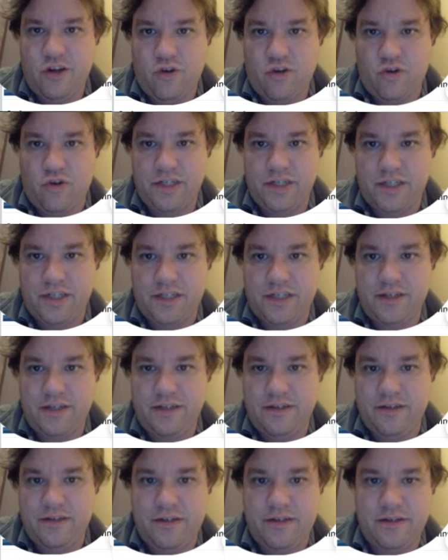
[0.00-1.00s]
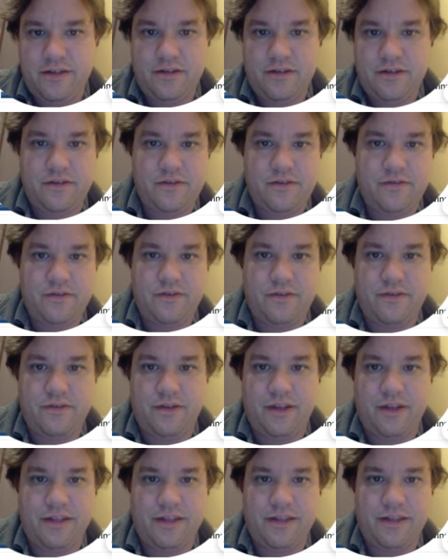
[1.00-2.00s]
course
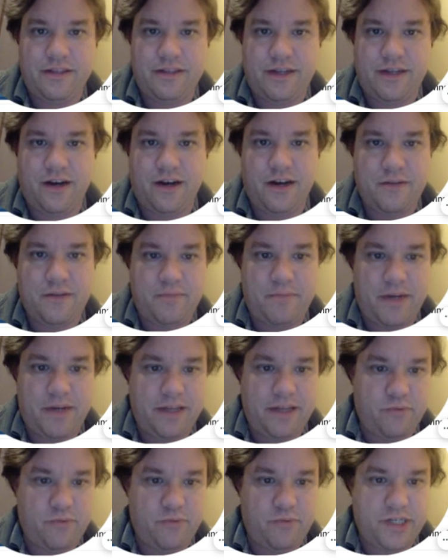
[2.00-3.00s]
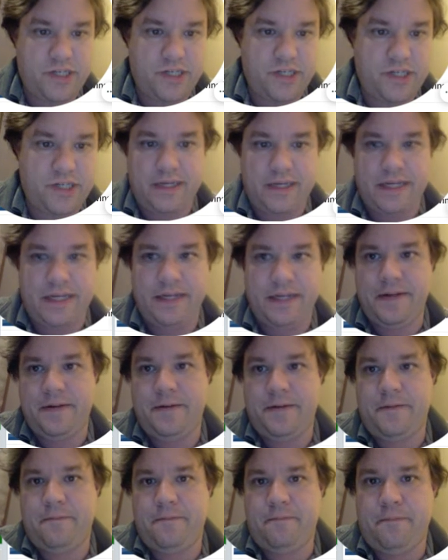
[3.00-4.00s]
in card play, in bridge card play,
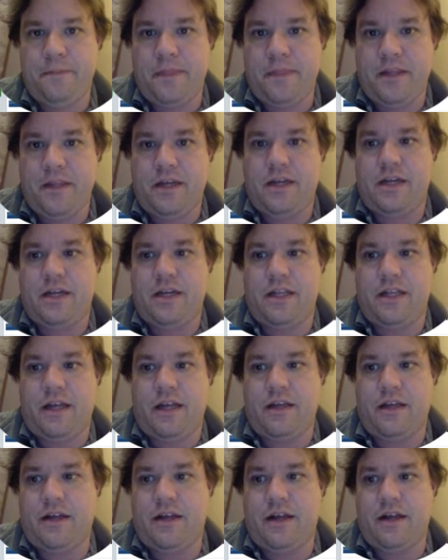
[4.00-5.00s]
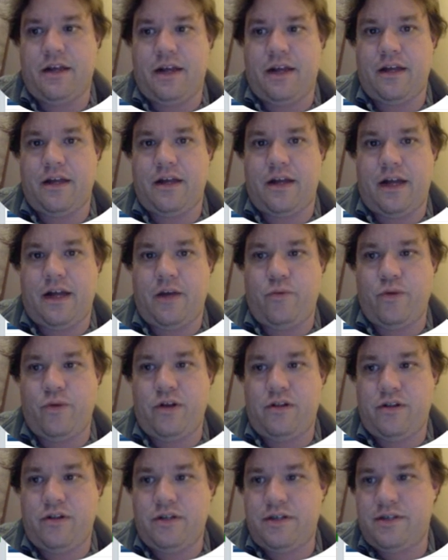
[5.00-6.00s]
and I
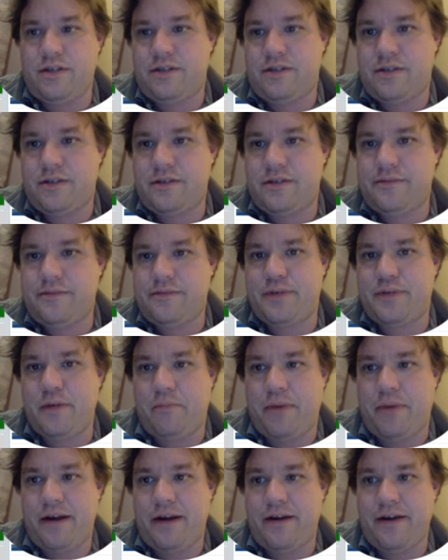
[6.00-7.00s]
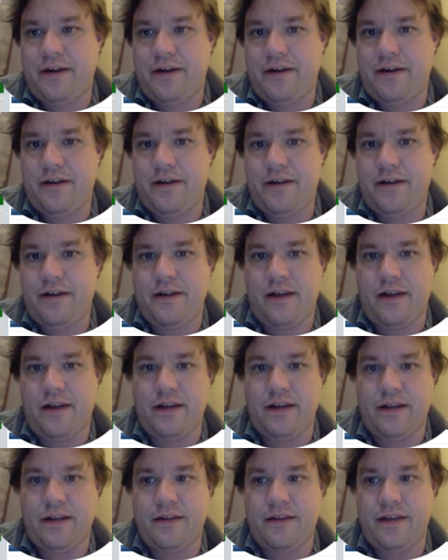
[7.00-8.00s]
will prepare
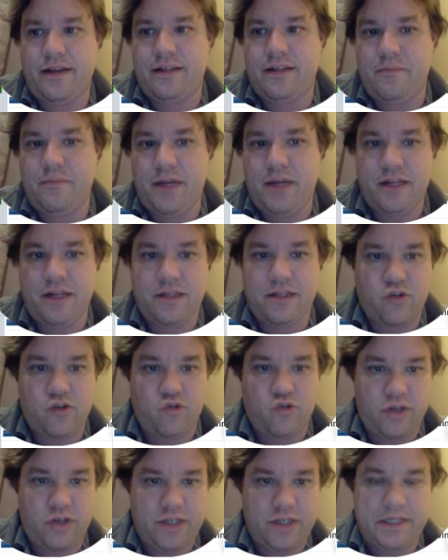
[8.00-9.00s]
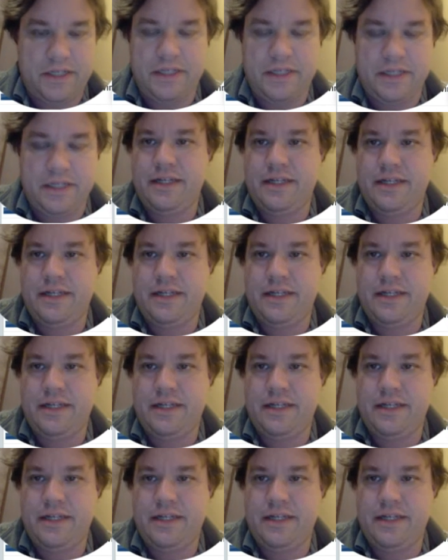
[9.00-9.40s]
an intermediate course.